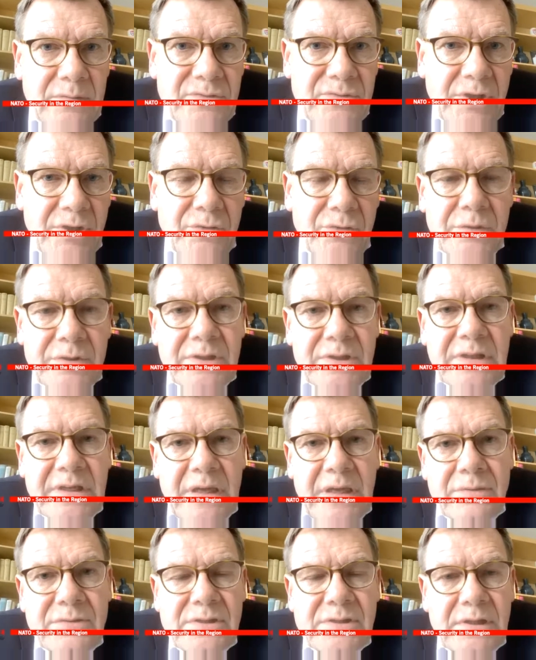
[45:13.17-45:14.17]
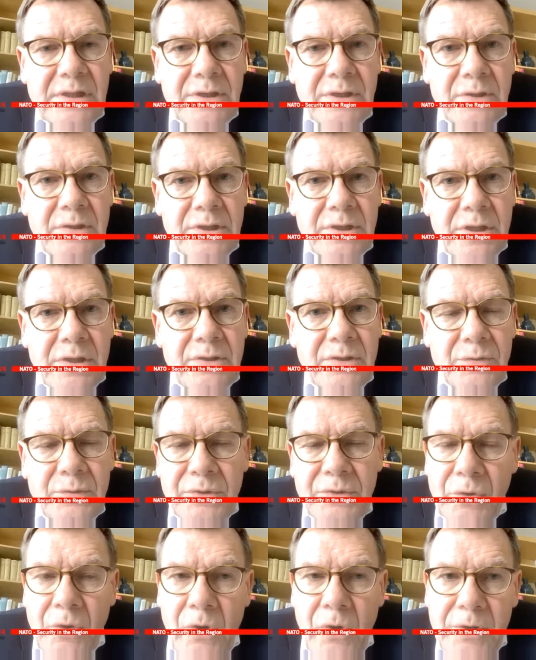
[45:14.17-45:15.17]
Security Council in
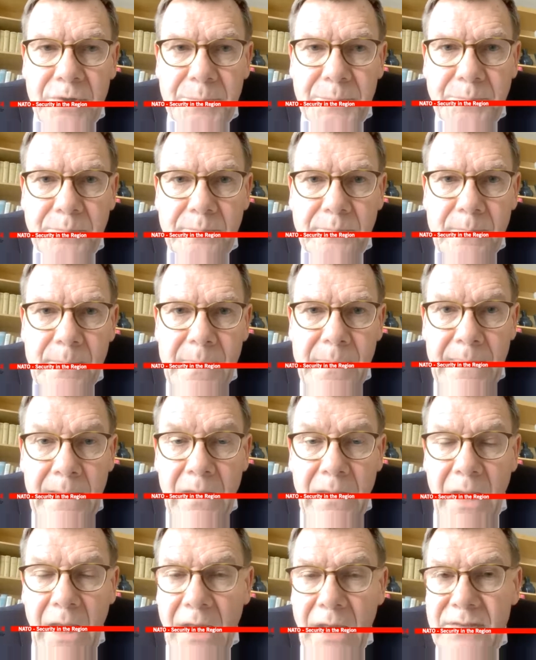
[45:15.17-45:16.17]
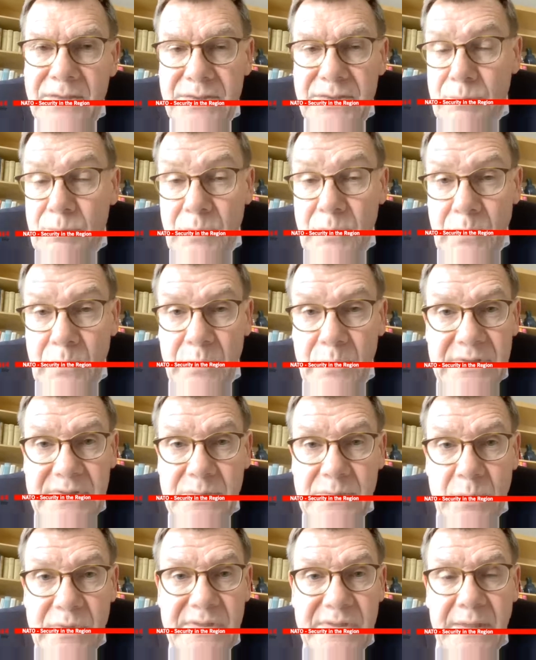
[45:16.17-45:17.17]
New York, and
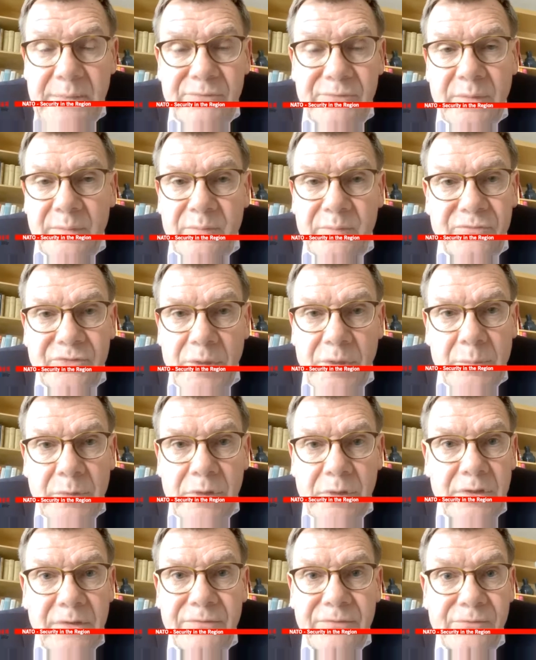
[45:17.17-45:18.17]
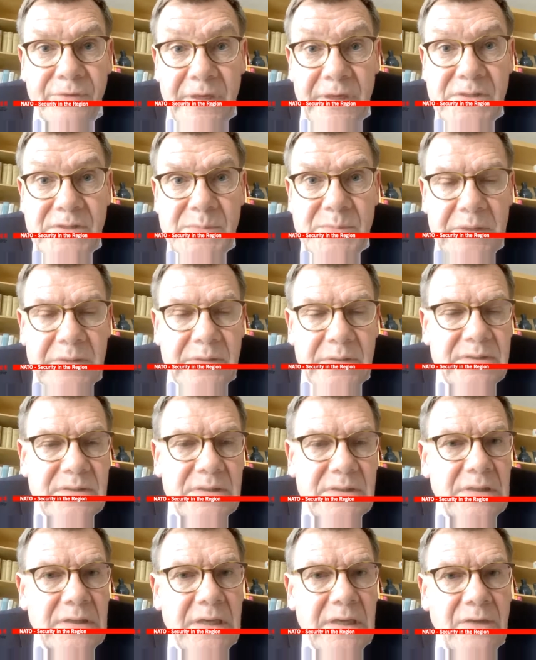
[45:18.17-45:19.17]
with help from a lot of friends,
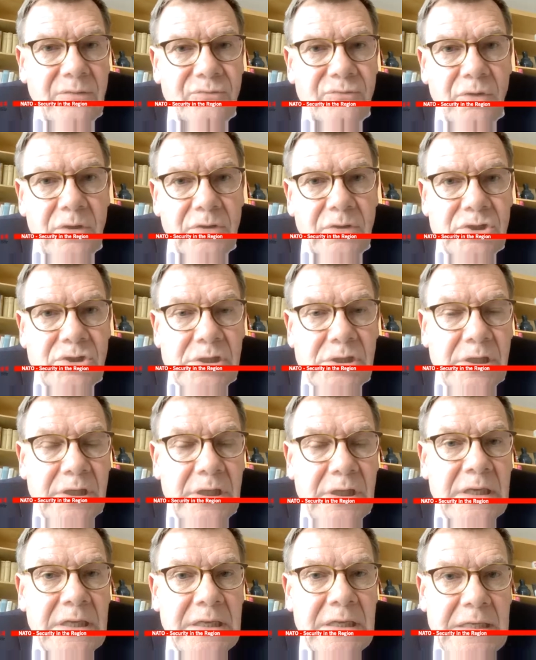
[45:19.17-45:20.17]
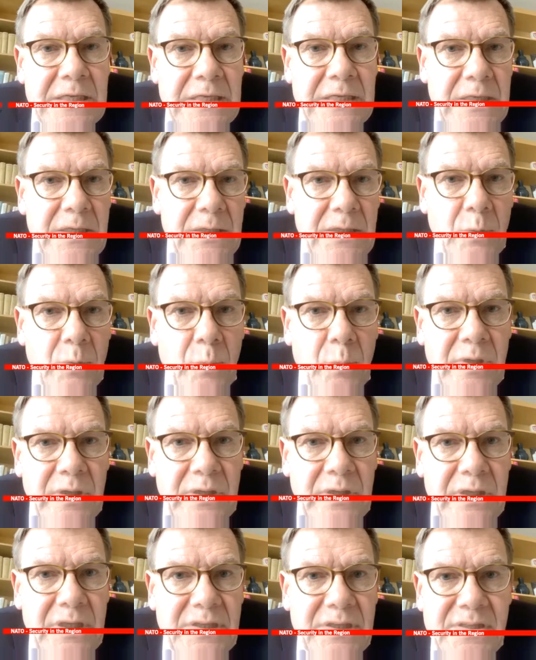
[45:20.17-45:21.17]
but unfortunately
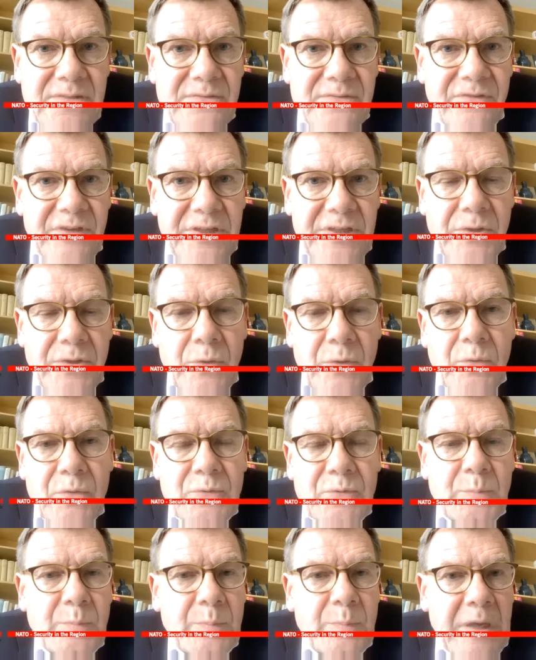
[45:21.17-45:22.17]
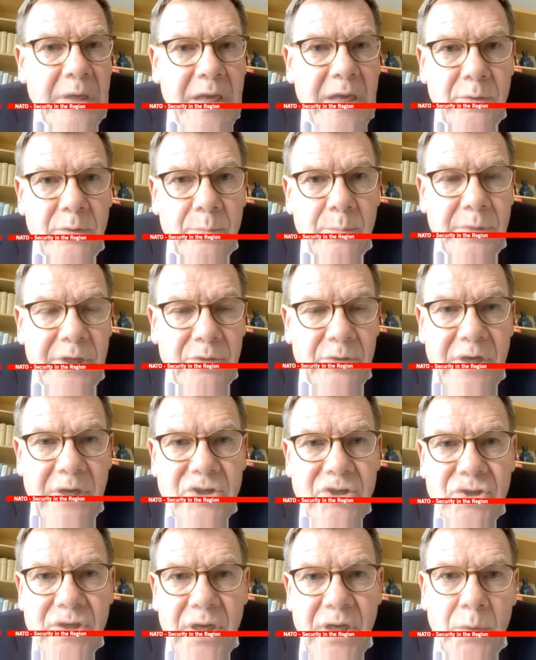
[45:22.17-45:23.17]
it is vetoed by
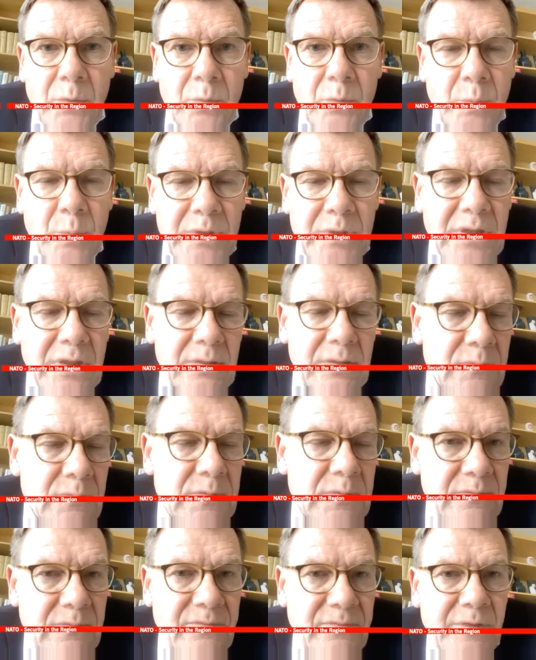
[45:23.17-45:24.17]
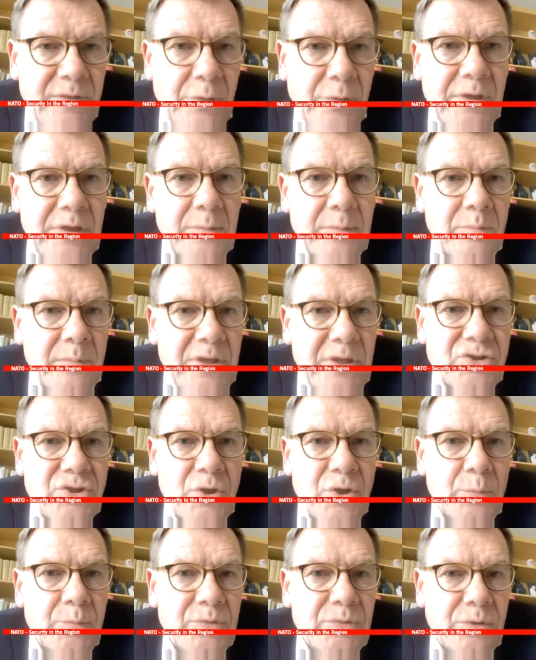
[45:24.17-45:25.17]
Russia, and we very much
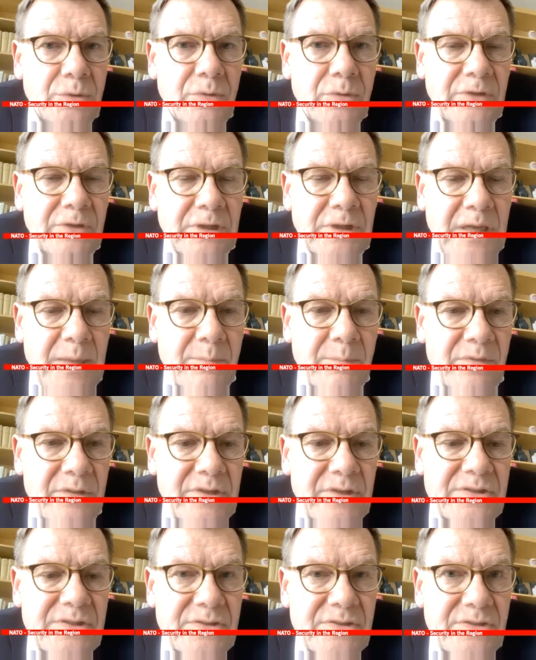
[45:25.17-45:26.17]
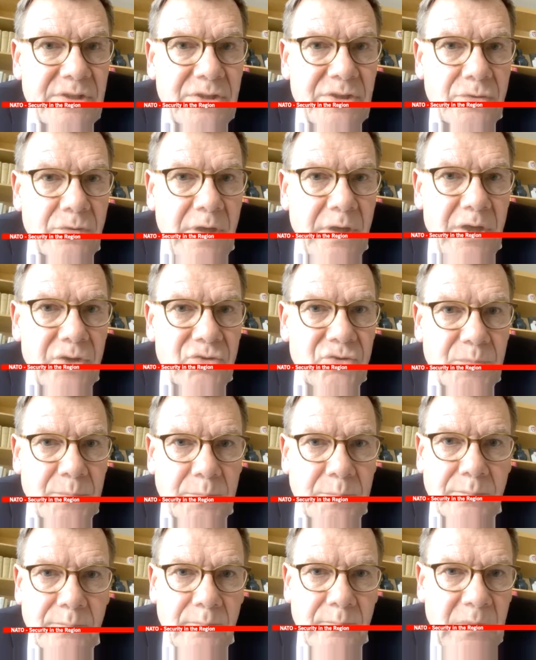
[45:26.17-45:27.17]
hope to overcome this
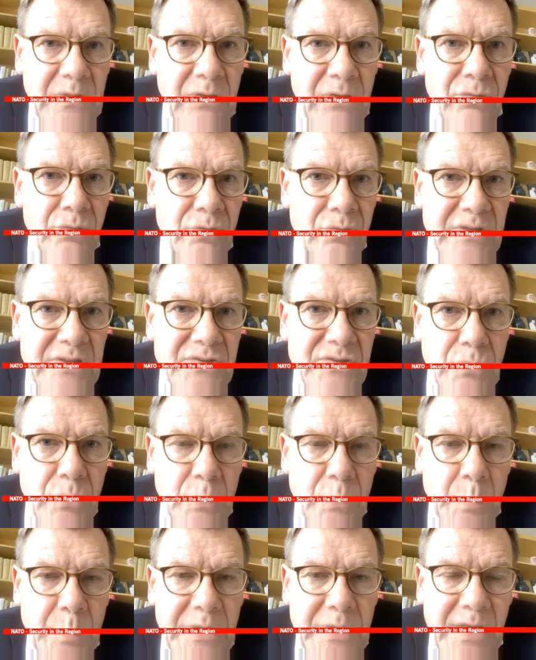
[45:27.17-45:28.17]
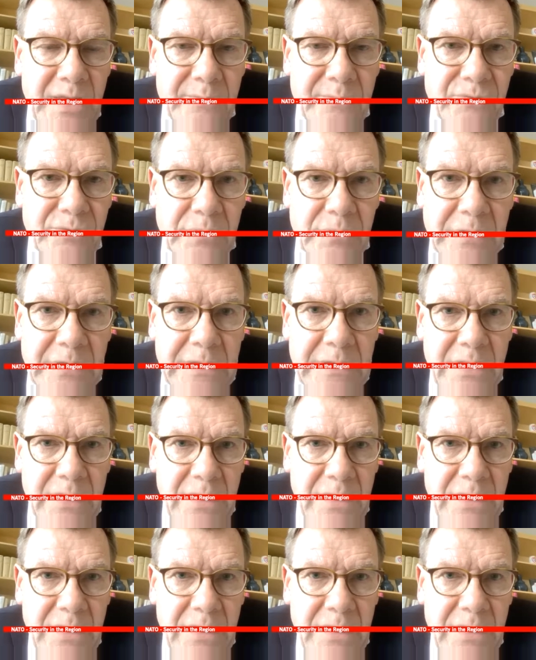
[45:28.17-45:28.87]
situation. So this could be helpful